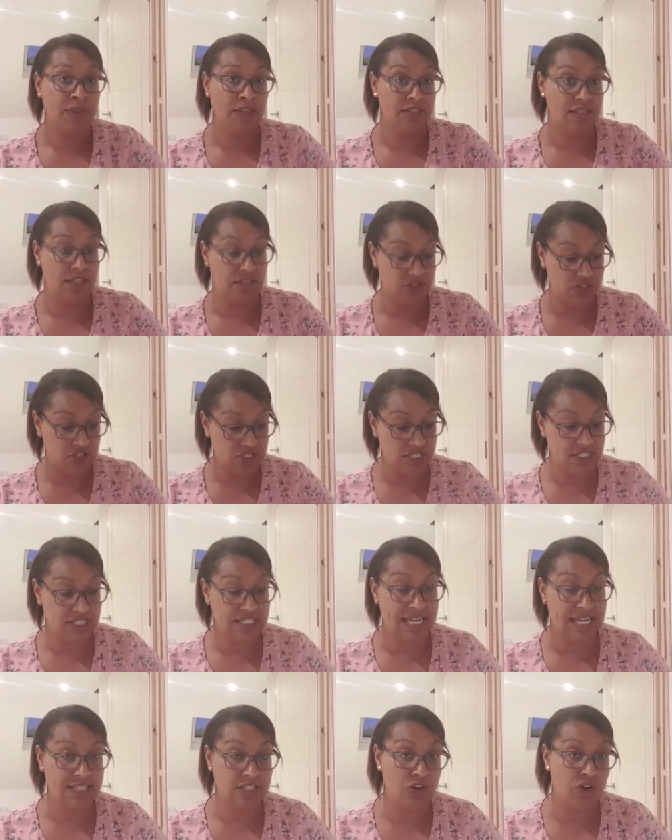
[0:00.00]
So just to
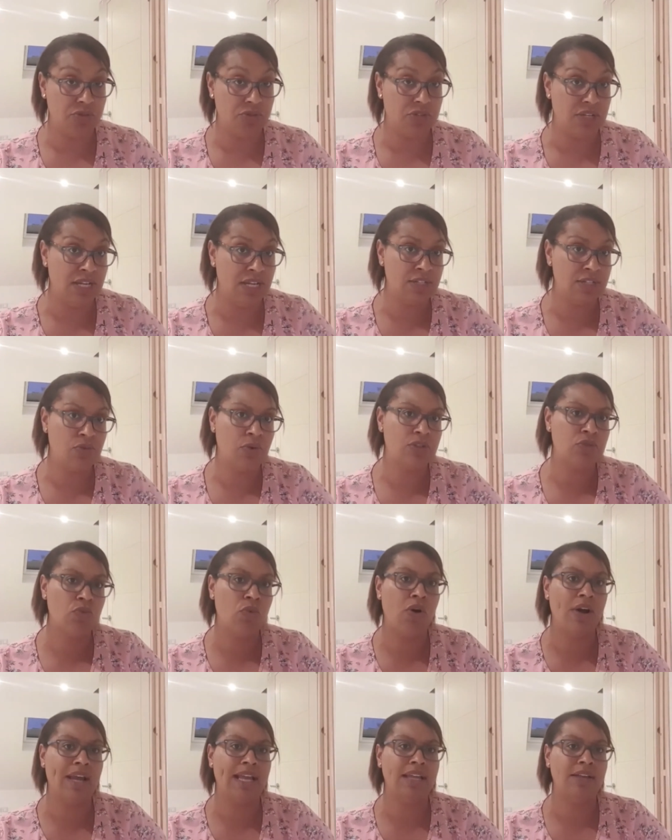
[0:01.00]
say it's an option. That's what's
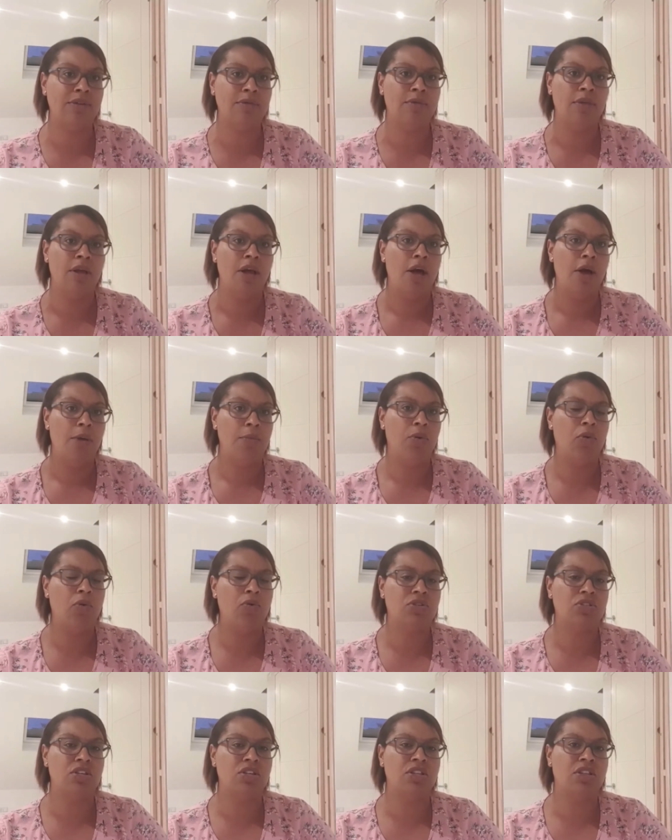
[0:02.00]
quite
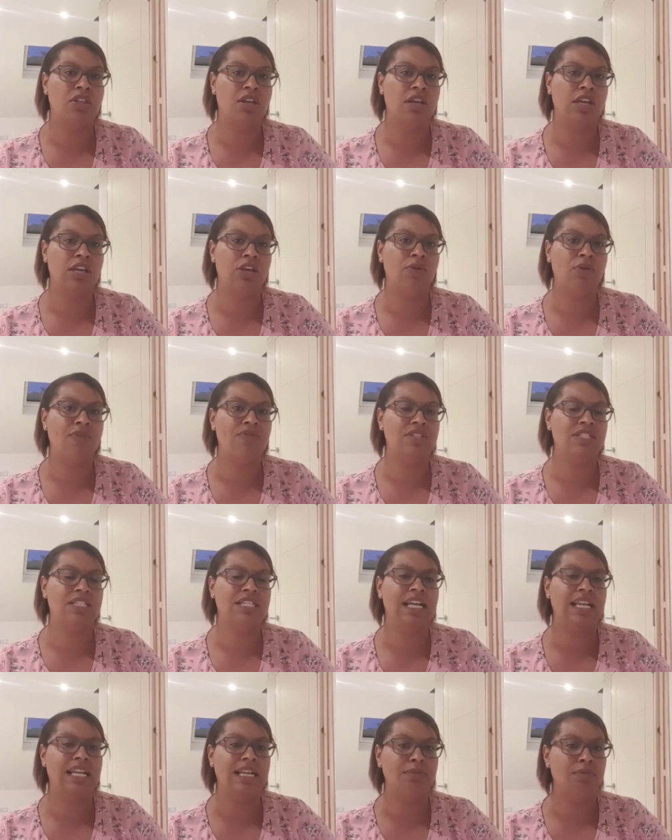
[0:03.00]
important, that whoever's
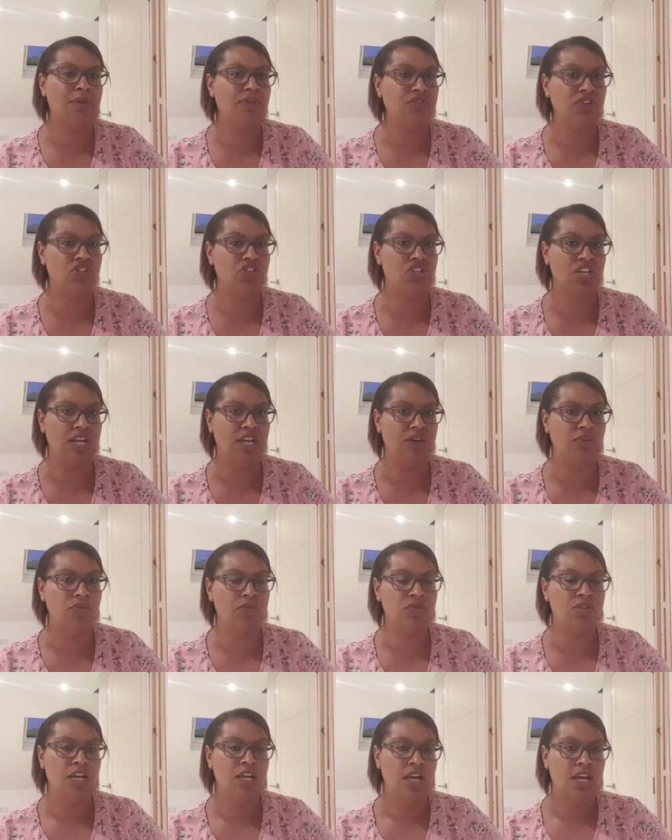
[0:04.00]
dealing with your
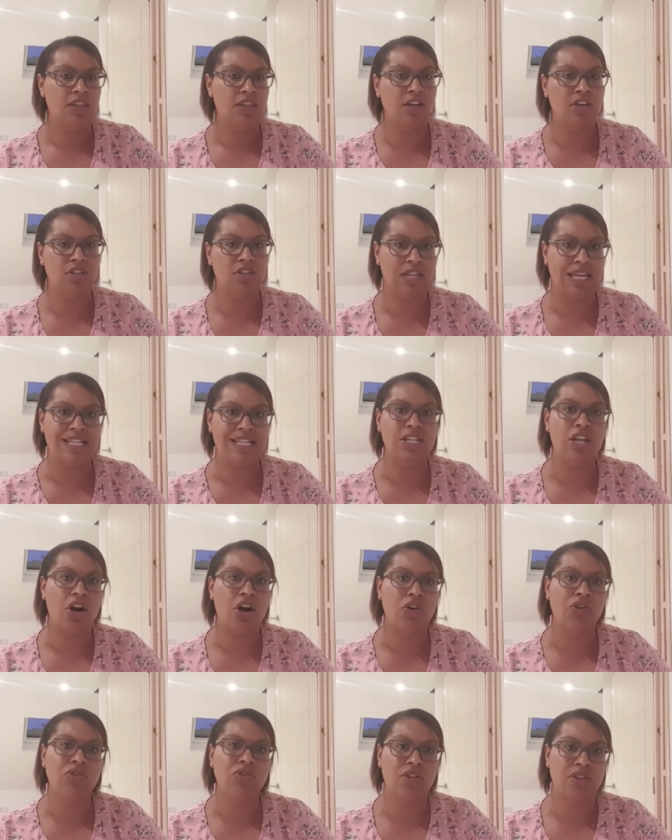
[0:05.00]
chilled, that they
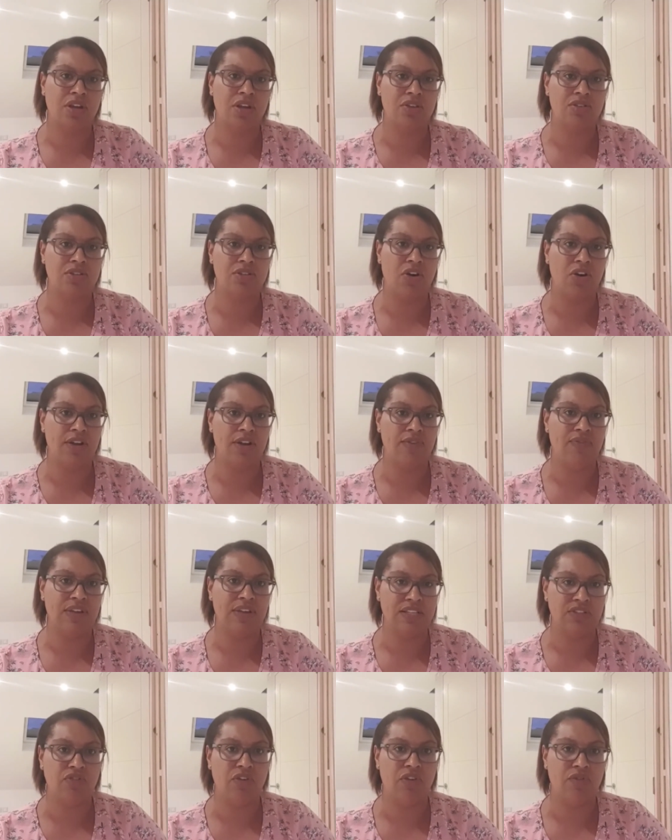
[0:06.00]
know that those kind of
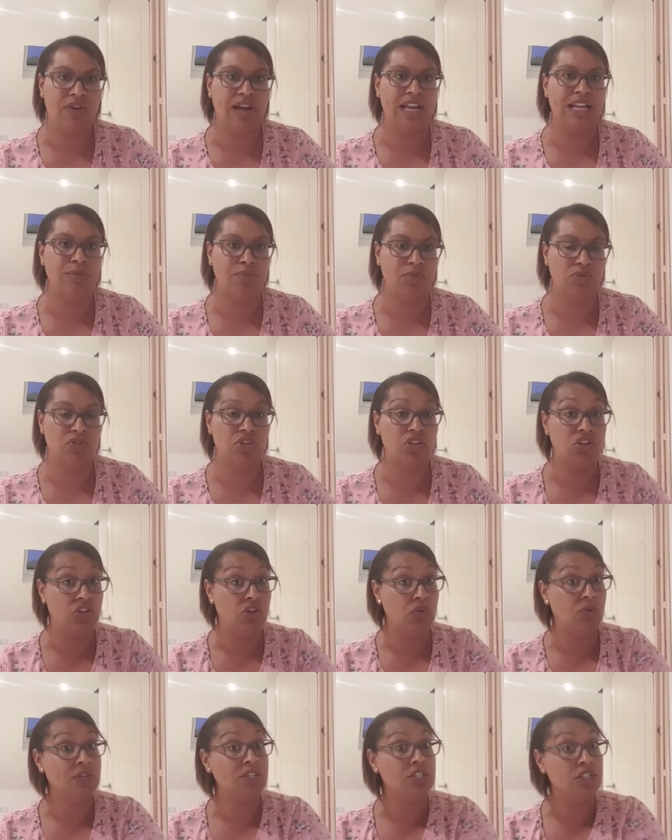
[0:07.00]
things are available to
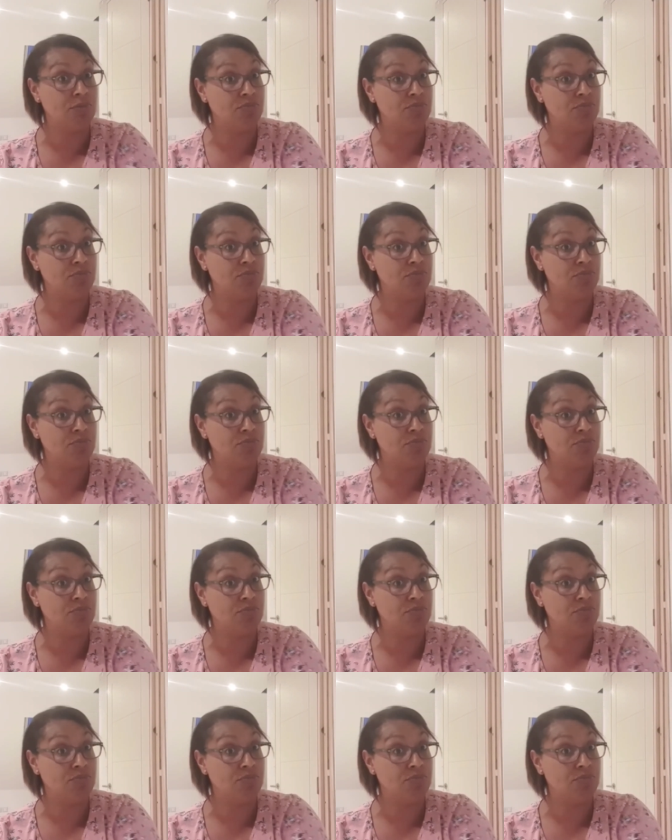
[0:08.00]
you and to